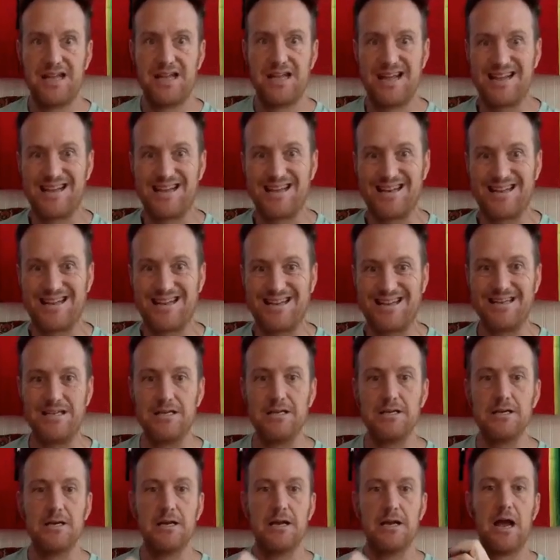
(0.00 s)
take it
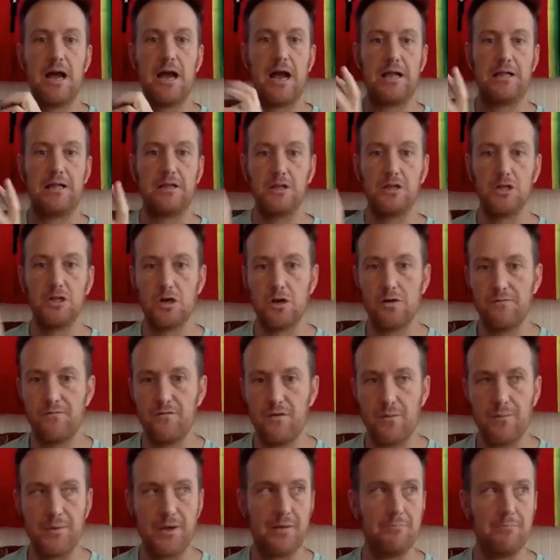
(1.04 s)
in, and learn
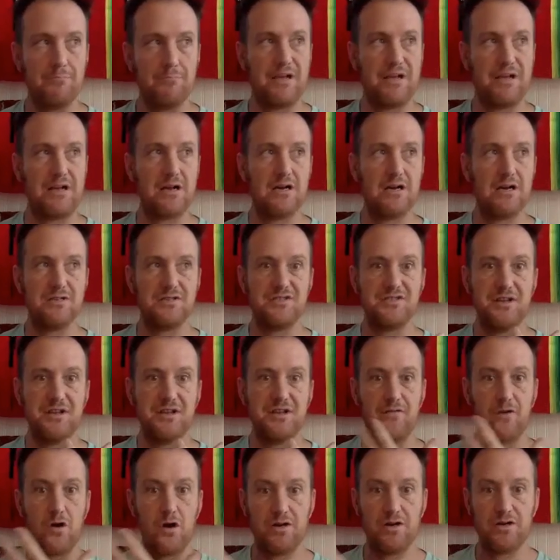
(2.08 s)
from it. Because
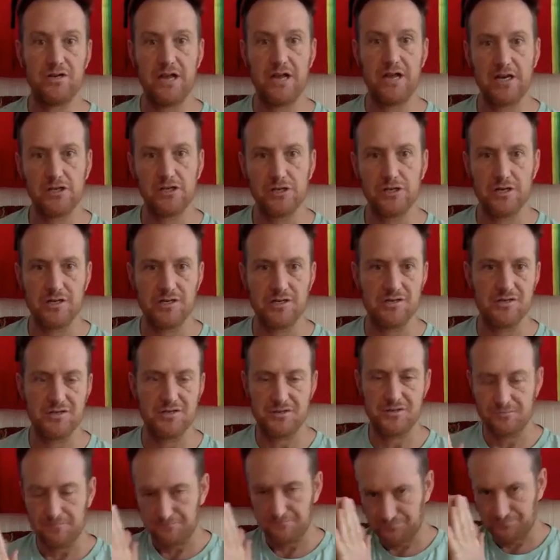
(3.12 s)
if our intention
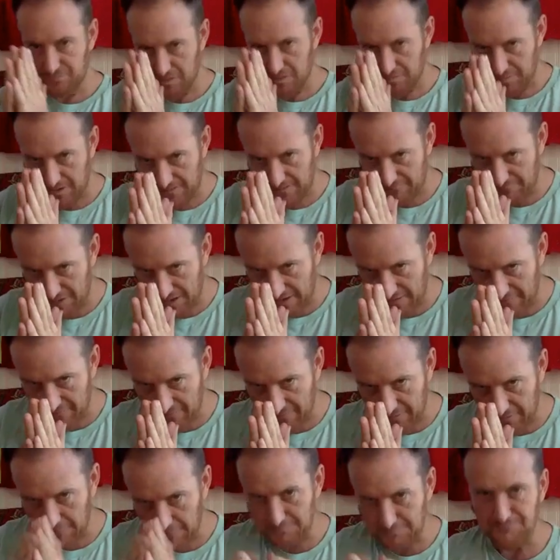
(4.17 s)
is to be a
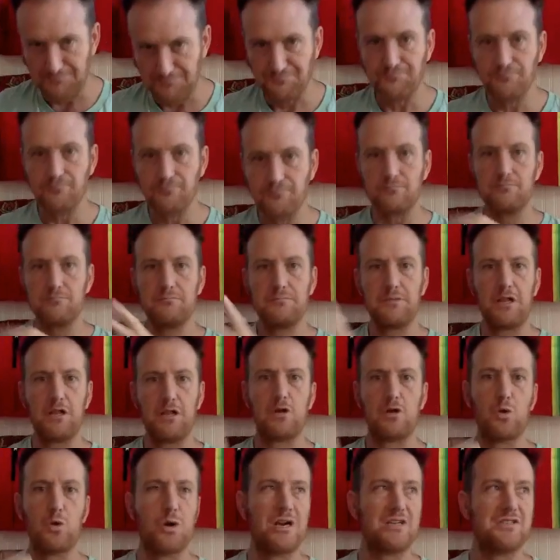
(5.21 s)
benefit,
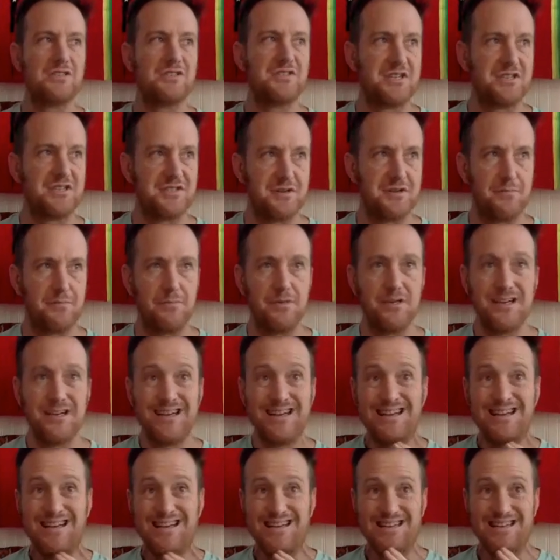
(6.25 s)
criticism
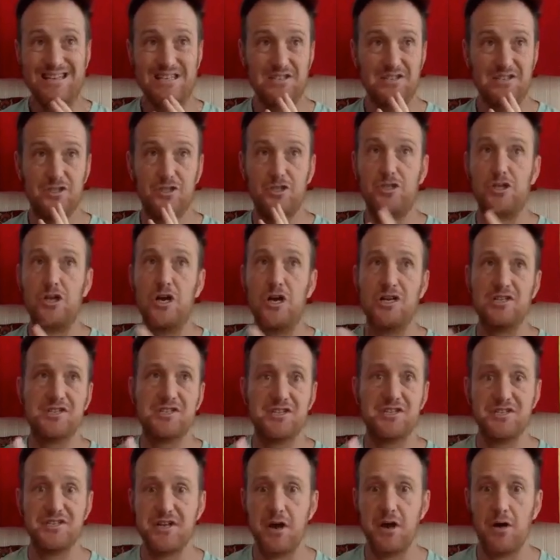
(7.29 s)
is
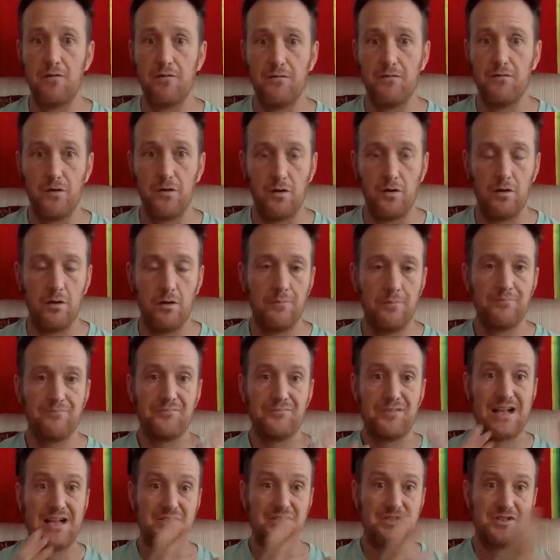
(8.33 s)
just as helpful
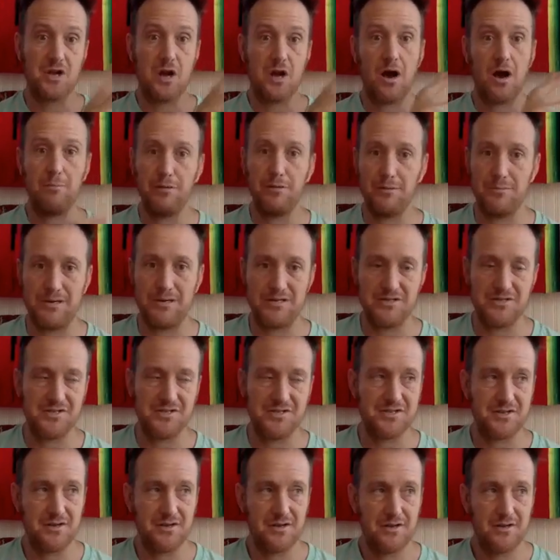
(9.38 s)
as
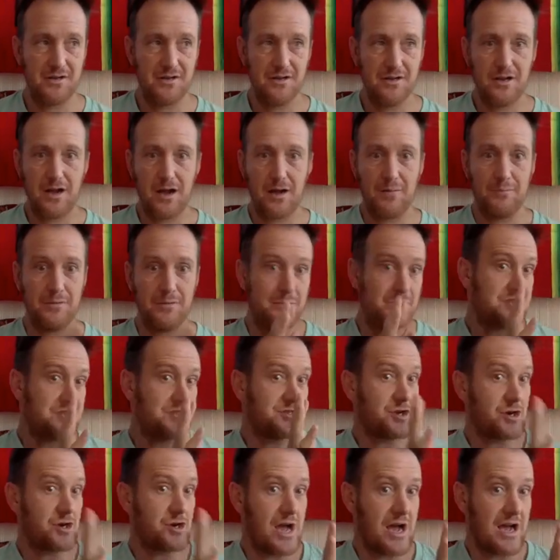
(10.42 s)
compliments.
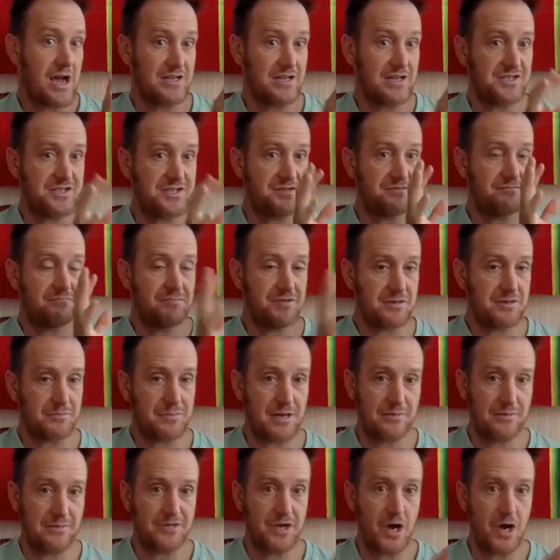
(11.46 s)
Compliments are nice,
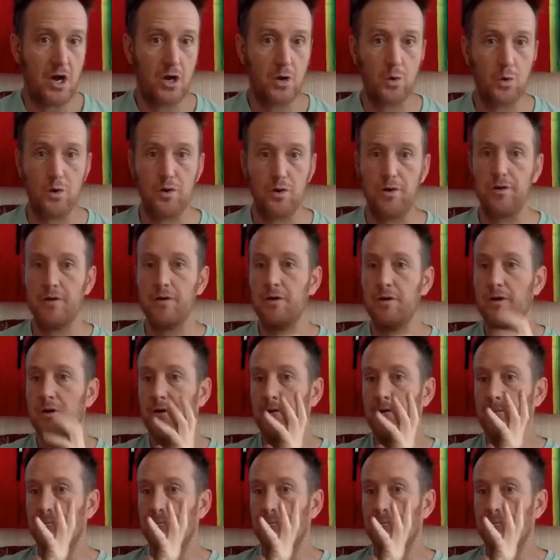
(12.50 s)
sometimes awkward,